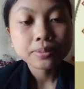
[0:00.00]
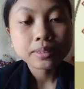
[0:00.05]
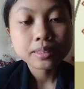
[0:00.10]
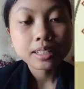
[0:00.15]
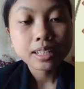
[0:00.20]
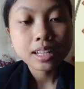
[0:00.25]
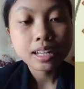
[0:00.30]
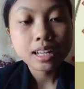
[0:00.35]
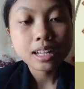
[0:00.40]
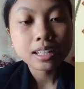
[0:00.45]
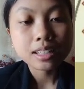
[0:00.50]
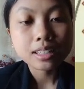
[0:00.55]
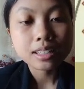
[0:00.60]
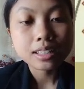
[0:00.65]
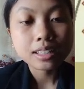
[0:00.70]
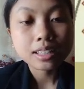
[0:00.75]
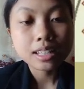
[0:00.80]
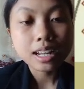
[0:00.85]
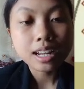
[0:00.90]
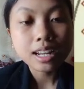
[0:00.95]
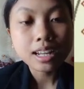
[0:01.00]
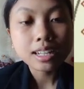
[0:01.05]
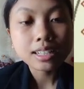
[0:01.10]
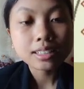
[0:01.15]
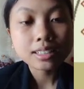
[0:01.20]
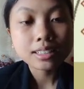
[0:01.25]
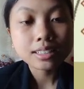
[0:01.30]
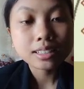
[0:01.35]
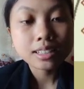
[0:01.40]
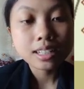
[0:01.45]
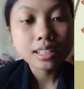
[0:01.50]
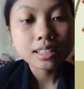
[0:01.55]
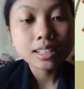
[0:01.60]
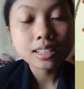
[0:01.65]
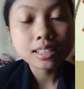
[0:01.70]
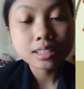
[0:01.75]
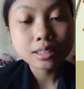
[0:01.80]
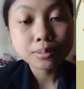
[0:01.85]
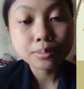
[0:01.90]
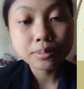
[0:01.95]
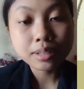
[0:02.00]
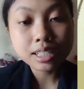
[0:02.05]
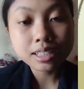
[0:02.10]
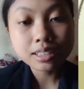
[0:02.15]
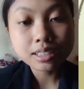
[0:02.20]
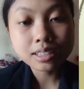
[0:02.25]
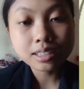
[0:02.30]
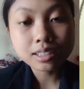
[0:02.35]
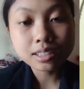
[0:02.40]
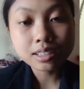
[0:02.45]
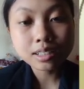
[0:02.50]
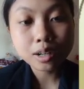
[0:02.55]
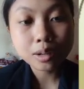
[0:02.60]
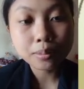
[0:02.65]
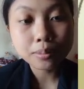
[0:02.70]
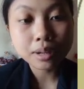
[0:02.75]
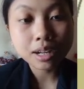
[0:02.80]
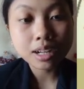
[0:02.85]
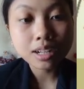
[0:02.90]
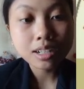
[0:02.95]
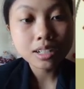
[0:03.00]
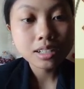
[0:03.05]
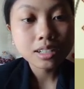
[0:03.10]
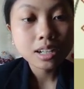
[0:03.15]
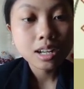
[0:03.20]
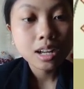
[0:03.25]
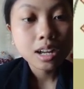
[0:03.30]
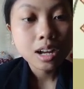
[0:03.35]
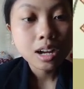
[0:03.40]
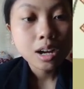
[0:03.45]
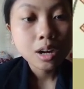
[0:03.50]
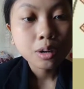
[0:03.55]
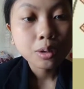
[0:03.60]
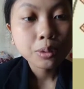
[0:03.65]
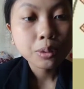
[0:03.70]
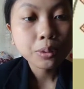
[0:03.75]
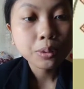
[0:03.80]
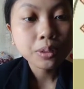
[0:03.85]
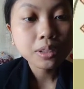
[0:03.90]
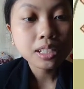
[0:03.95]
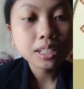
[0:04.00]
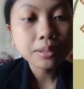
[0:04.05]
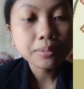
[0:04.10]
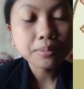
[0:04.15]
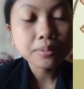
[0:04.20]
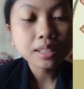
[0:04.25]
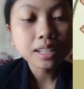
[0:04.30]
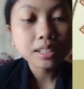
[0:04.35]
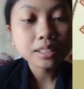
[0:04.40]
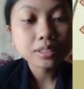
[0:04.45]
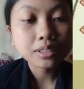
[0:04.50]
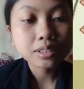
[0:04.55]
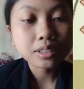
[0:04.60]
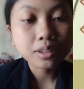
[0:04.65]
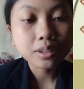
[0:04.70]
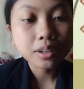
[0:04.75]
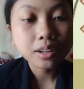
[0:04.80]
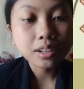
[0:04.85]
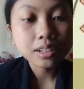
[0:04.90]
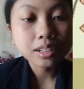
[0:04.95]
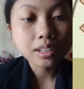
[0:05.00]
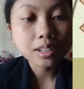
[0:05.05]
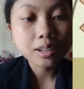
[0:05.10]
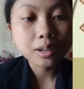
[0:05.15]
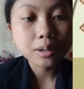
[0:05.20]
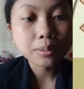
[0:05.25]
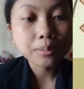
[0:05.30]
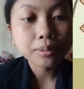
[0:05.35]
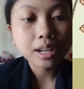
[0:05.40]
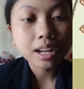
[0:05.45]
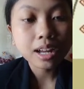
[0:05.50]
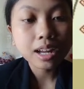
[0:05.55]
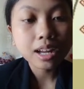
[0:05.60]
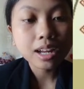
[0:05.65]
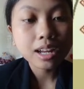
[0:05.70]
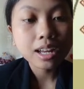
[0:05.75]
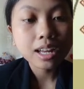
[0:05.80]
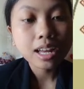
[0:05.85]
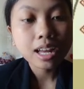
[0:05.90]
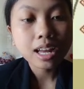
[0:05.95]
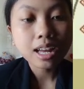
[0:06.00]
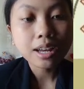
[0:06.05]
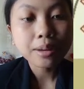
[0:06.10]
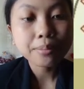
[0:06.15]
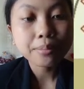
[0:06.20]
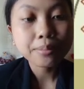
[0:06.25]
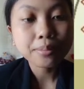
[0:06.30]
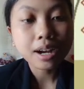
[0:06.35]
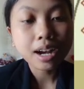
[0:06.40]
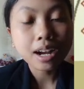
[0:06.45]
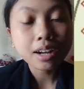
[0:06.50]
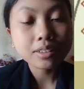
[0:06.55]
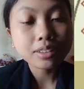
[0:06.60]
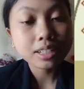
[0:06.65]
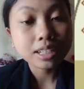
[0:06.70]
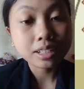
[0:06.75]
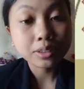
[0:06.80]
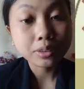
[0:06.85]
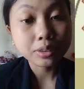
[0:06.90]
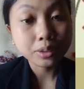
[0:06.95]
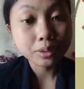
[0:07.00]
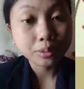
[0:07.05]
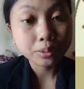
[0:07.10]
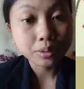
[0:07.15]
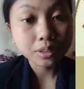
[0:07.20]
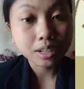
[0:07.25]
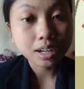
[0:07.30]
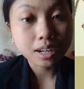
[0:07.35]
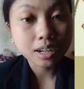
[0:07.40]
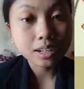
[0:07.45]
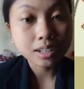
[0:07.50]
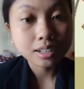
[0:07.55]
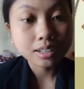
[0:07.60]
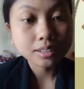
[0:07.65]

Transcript: And next, the Smiths, comma, who live next door, comma, have bought a new car.